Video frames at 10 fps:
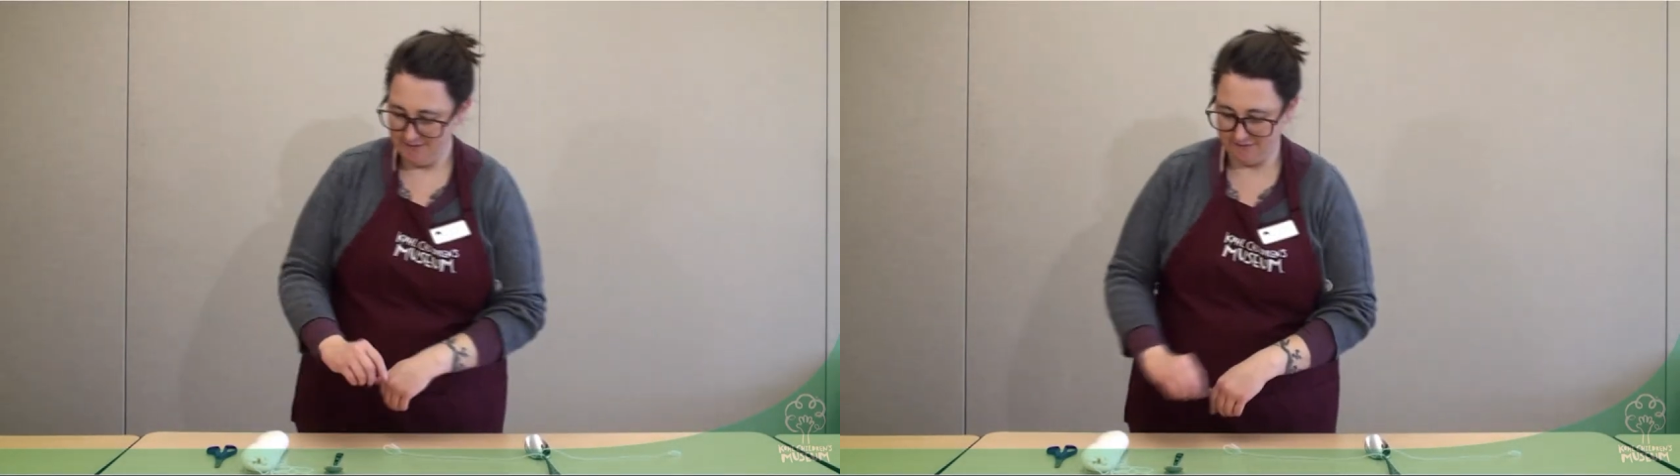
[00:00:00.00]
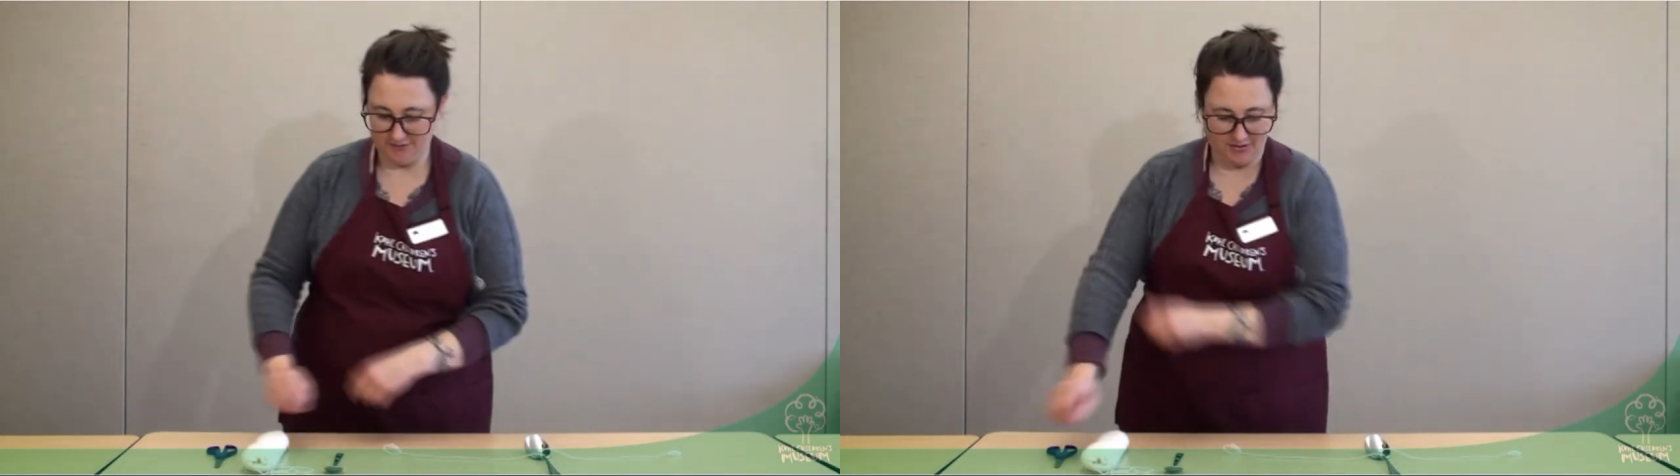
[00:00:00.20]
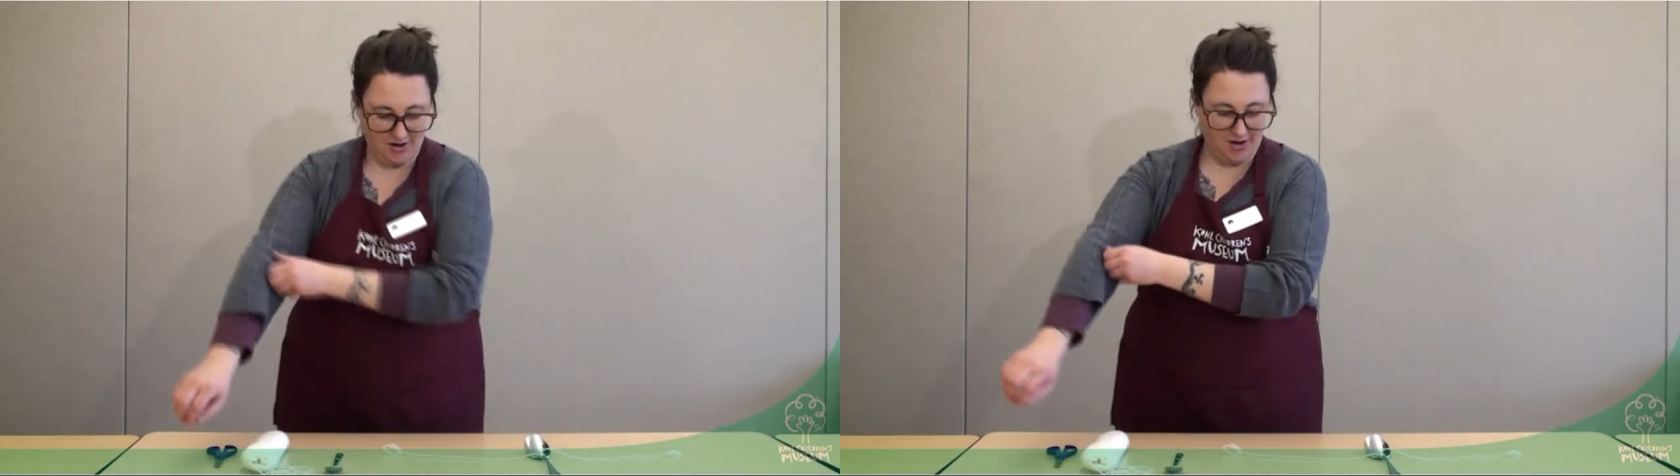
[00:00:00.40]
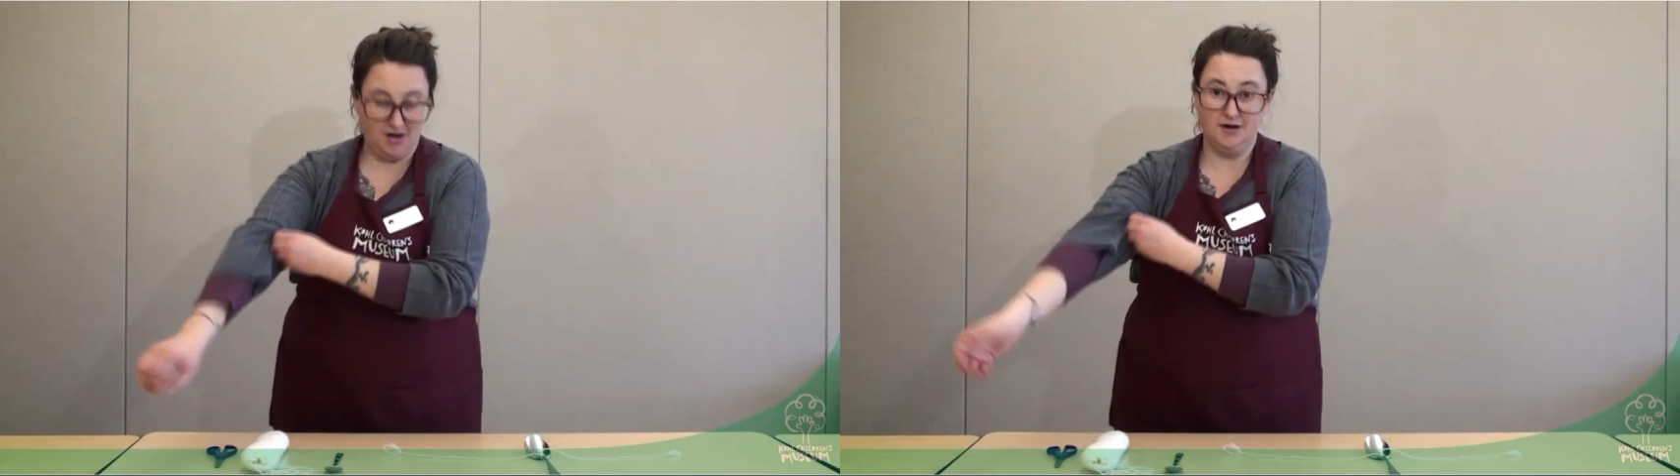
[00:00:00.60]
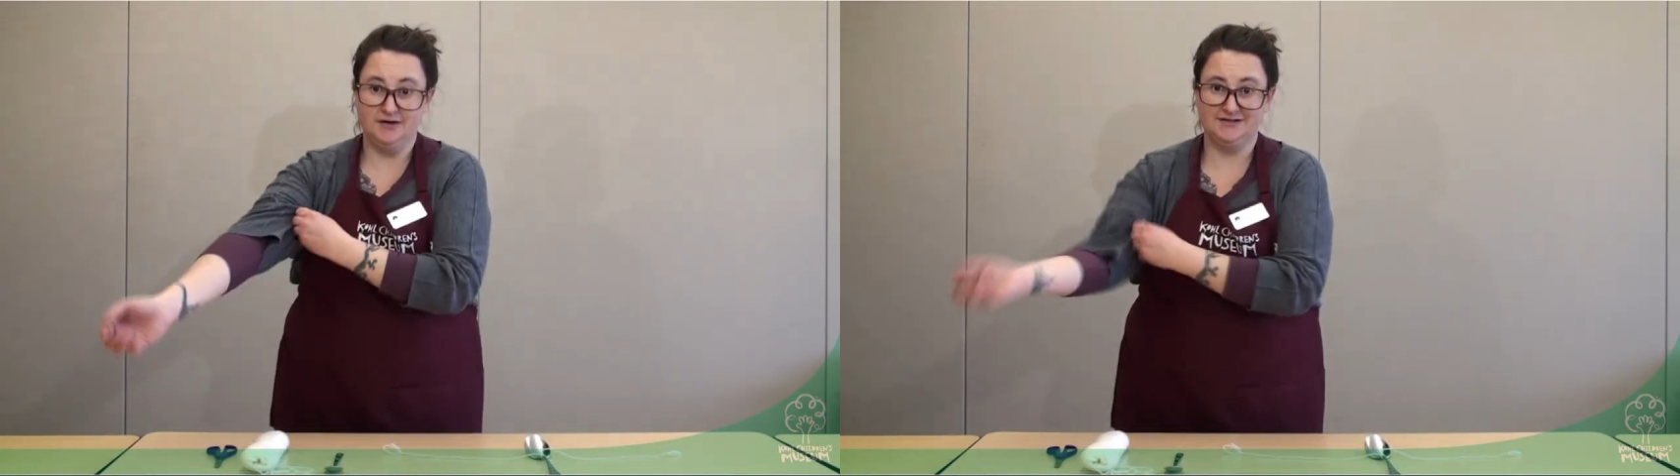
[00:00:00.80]
for
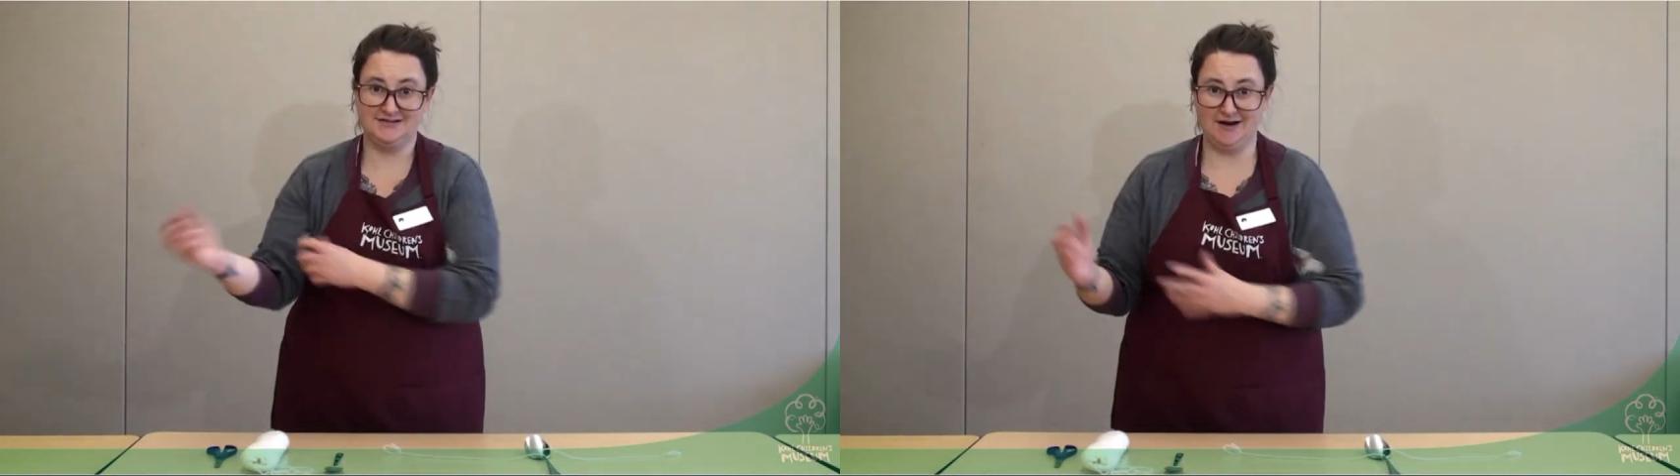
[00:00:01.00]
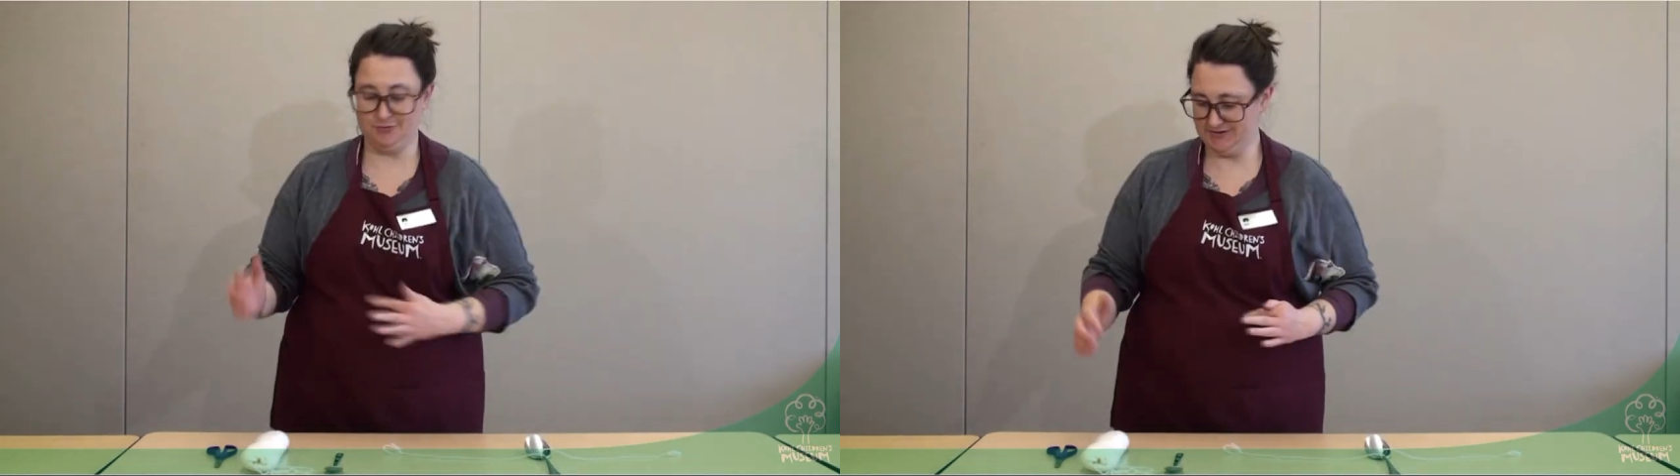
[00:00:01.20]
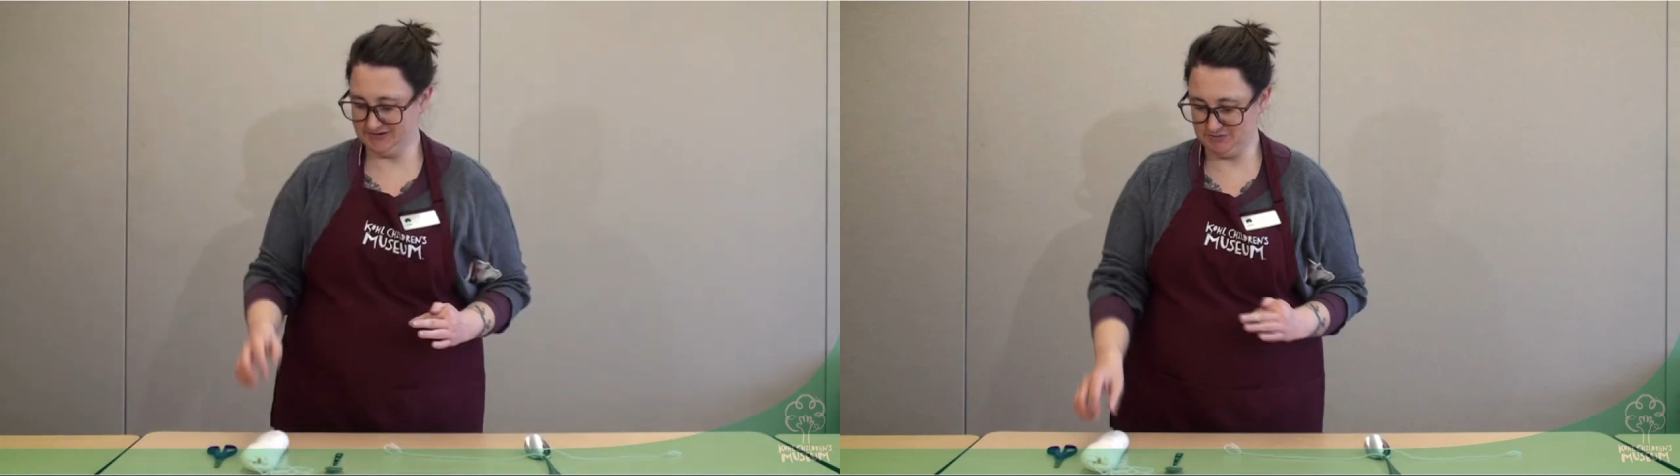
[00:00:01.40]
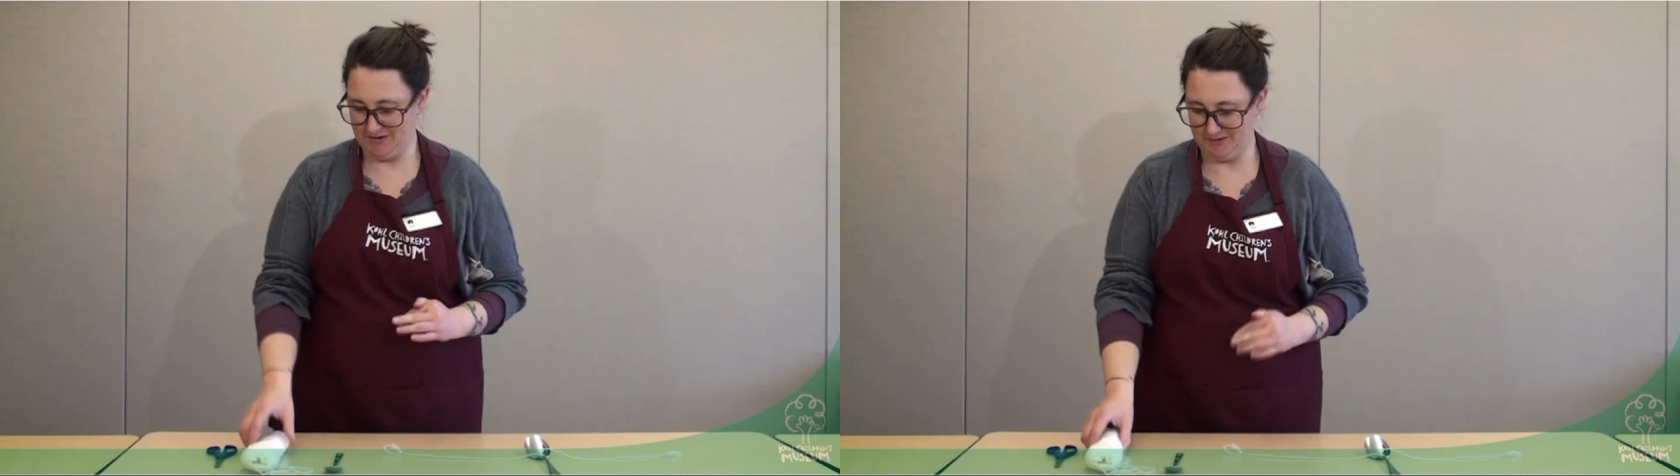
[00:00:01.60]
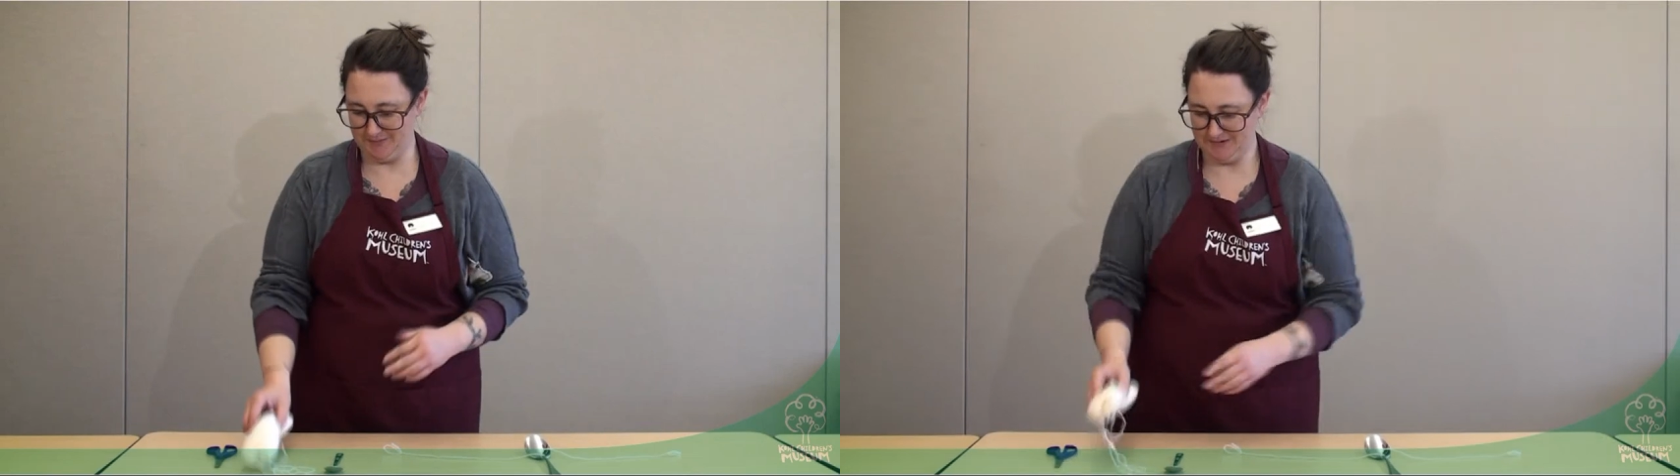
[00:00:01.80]
our sound
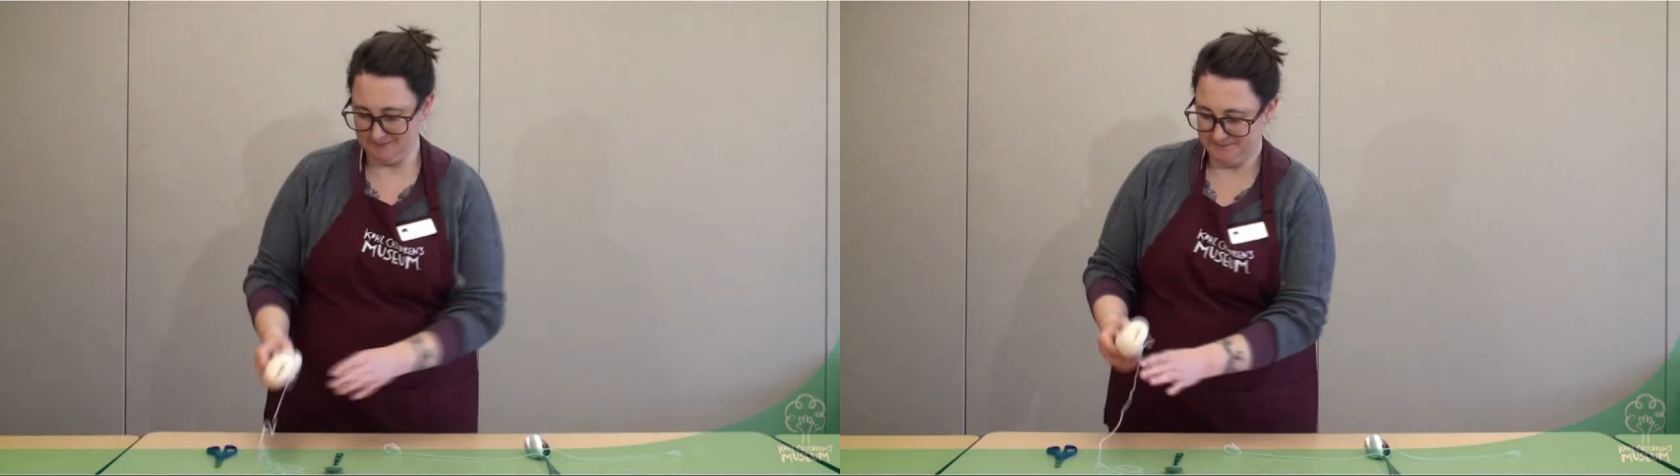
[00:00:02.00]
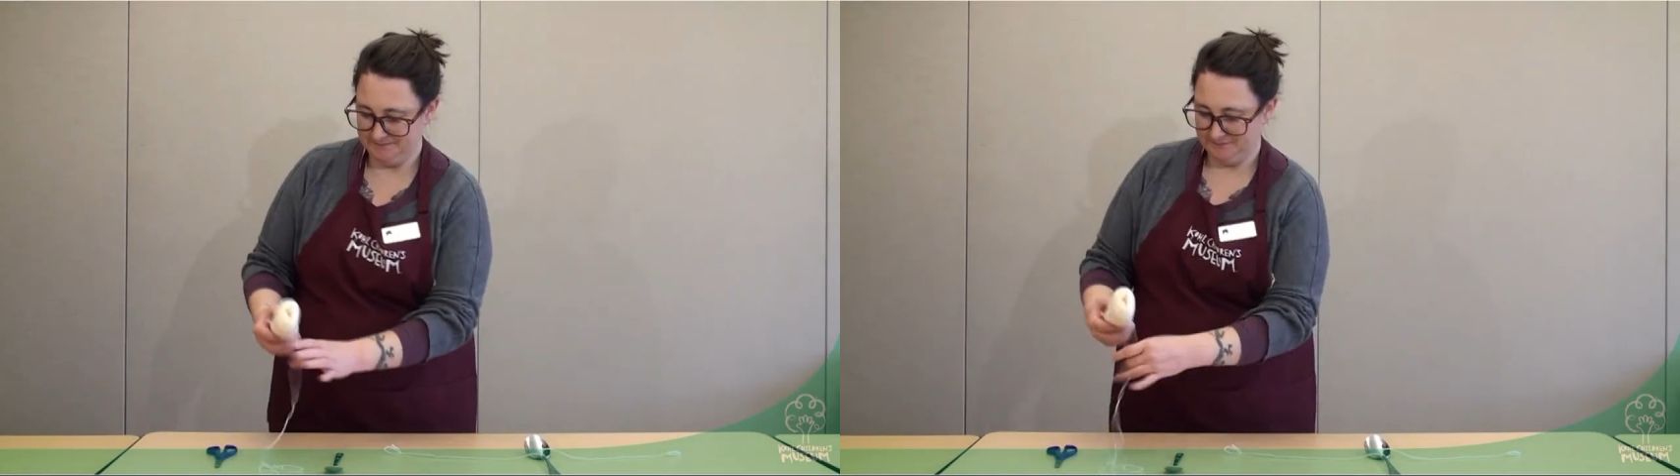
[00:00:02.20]
experiment.